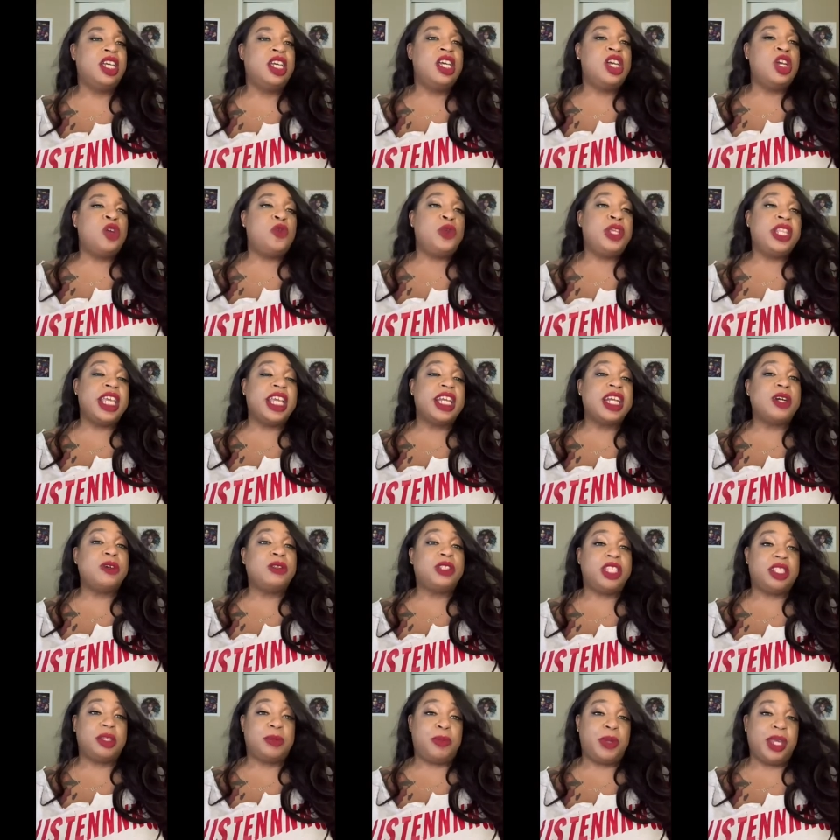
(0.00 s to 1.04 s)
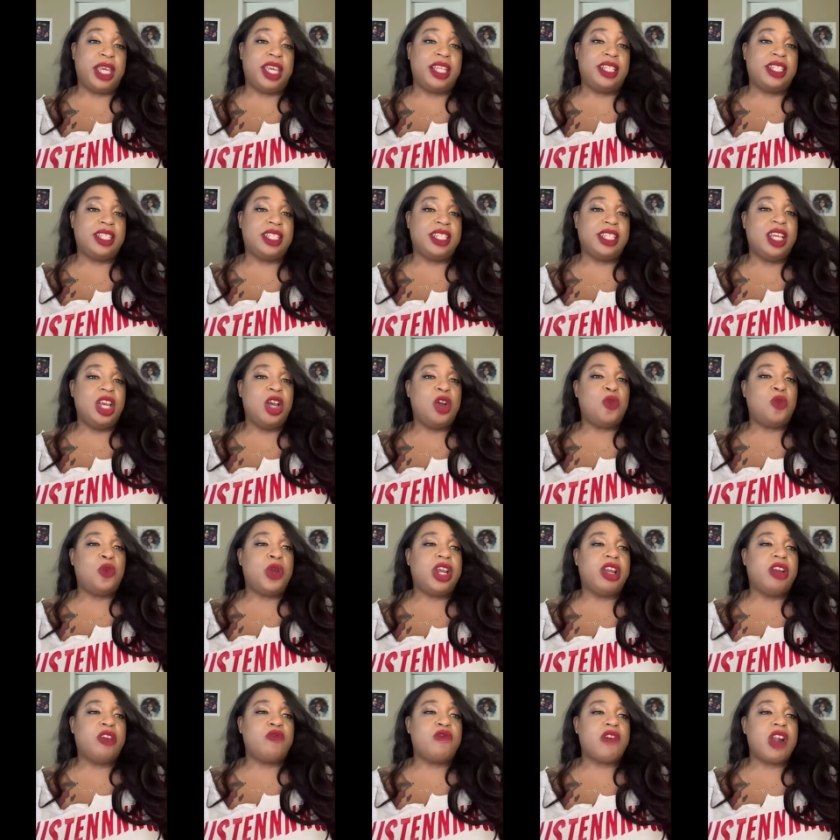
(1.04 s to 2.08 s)
we then go to the pit
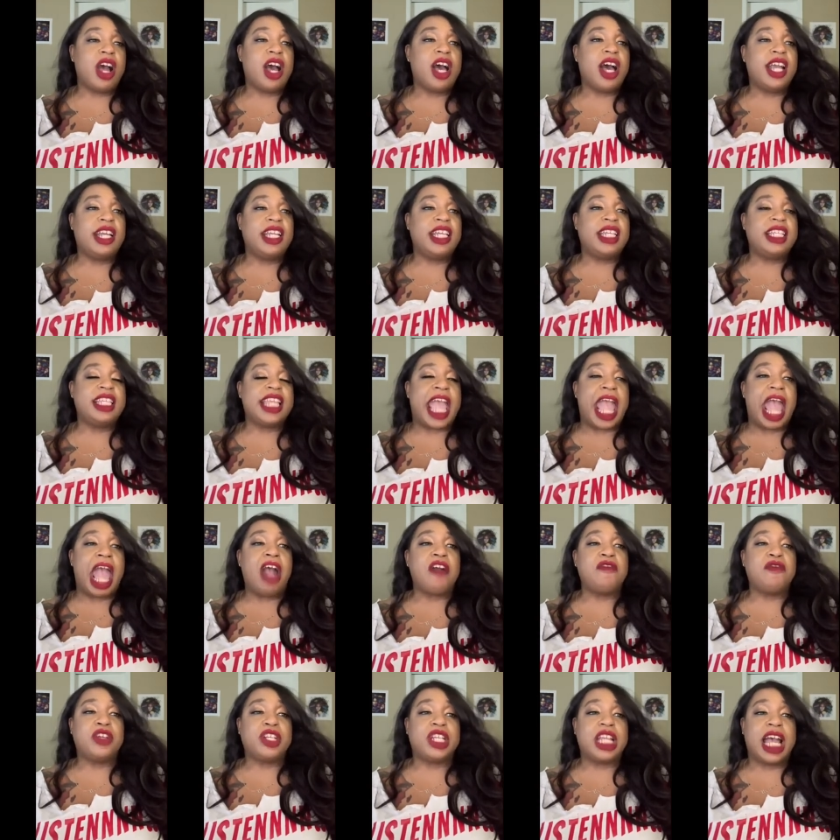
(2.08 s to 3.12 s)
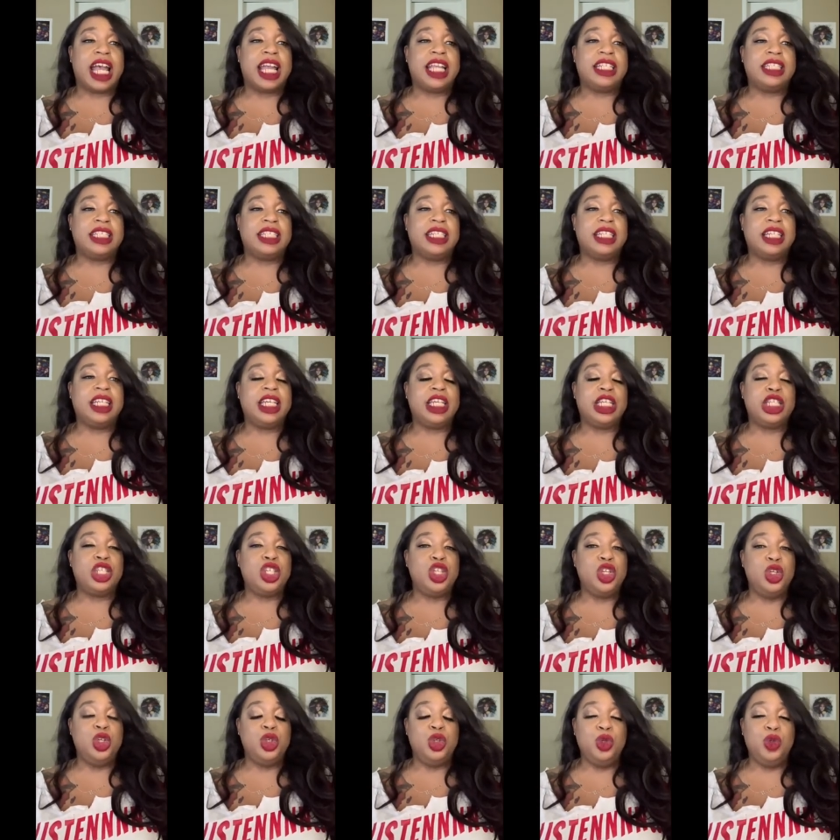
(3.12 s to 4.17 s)
where Ron is advertising his
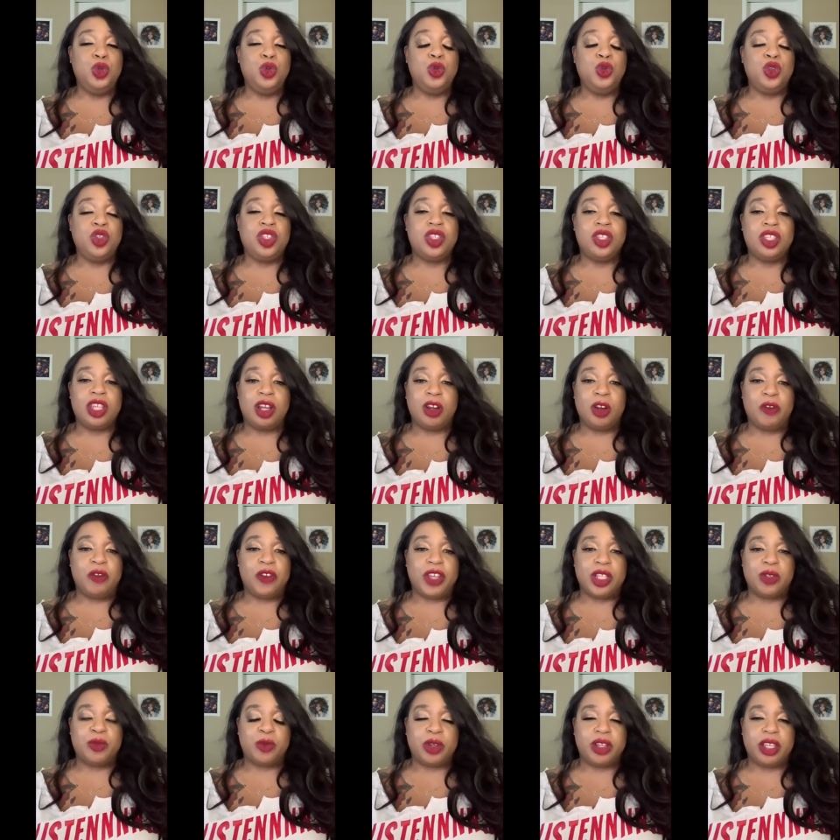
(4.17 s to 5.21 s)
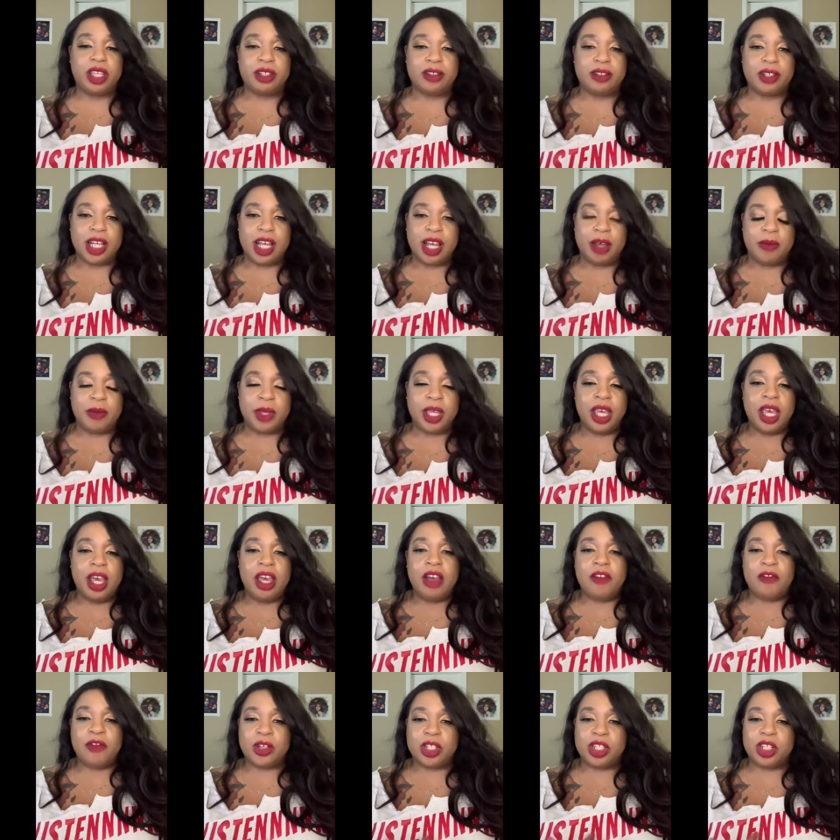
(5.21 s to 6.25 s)
new service where he'll come
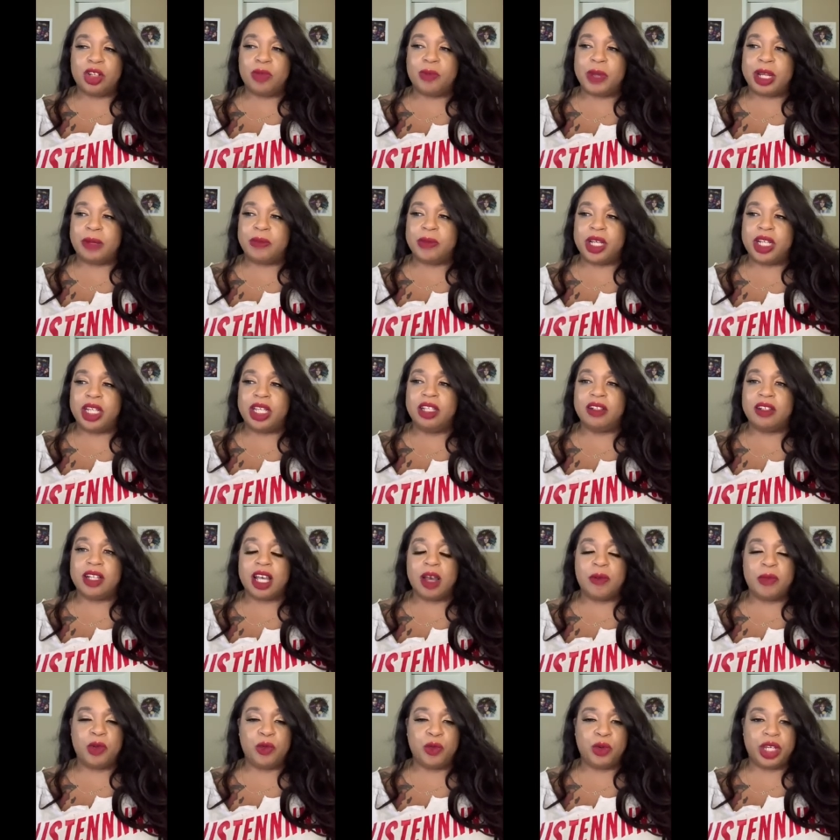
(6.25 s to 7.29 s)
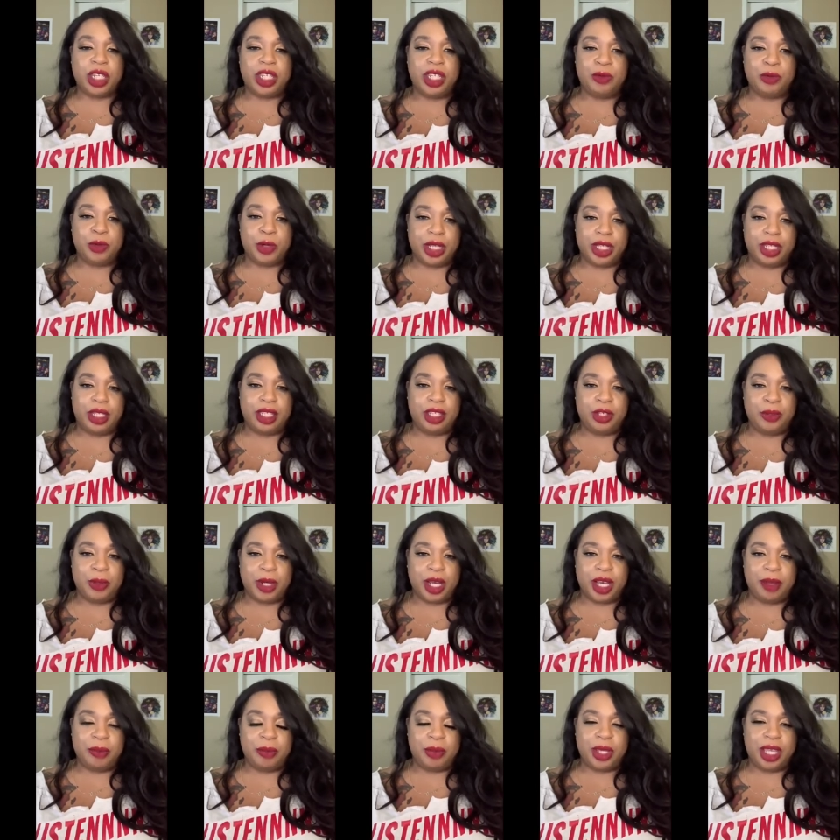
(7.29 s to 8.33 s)
for a certain amount of money. He'll come and work, wake you
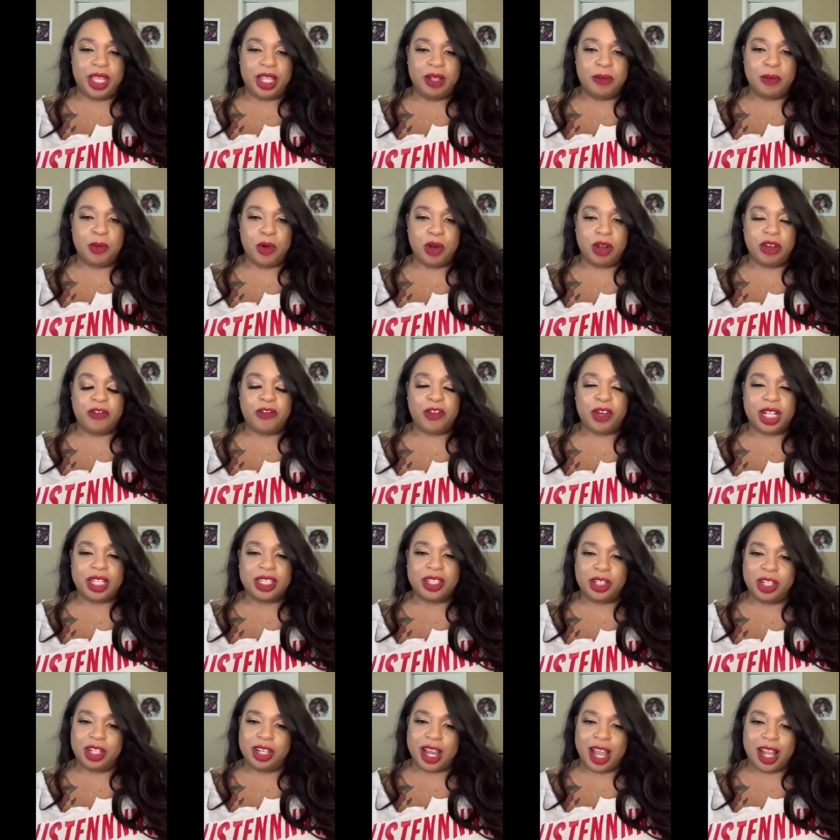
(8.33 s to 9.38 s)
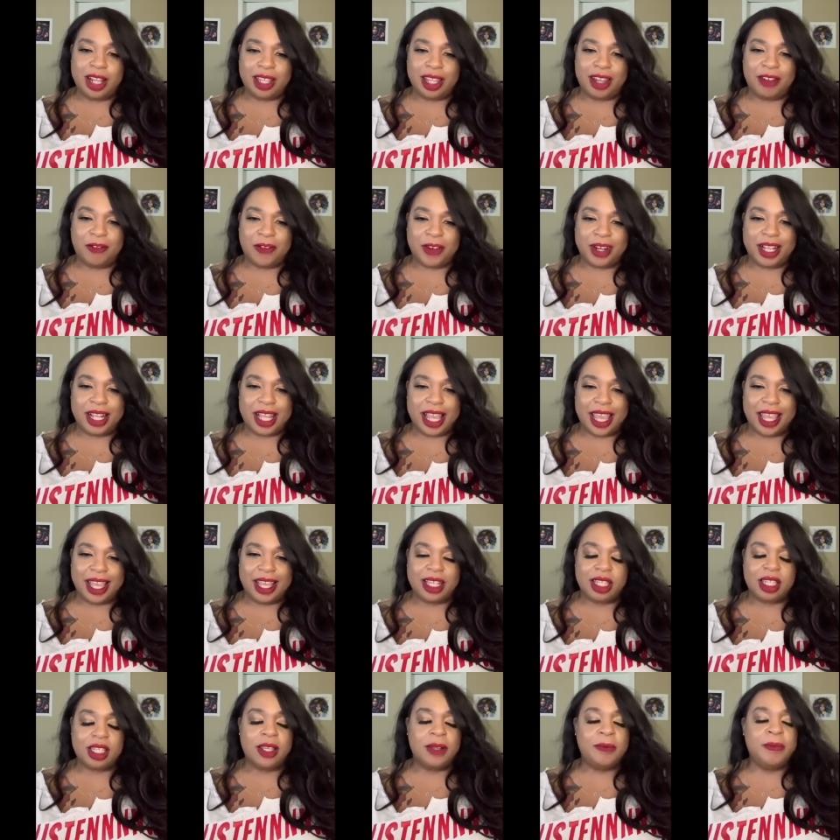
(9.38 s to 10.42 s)
up in the morning for, so you're not late for
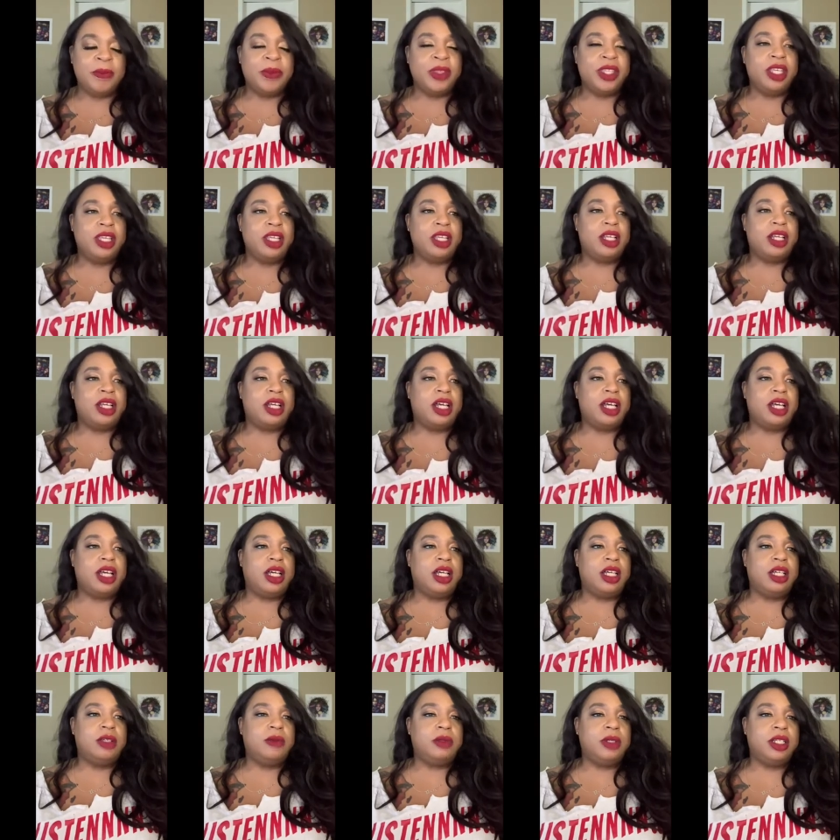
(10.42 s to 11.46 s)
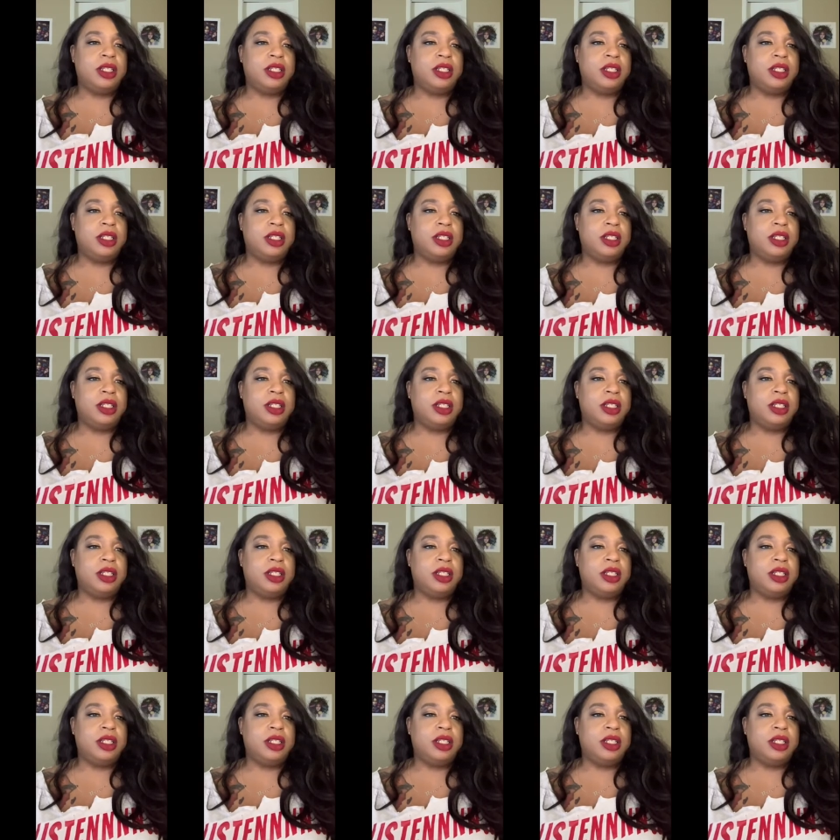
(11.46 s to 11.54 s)
class. Um,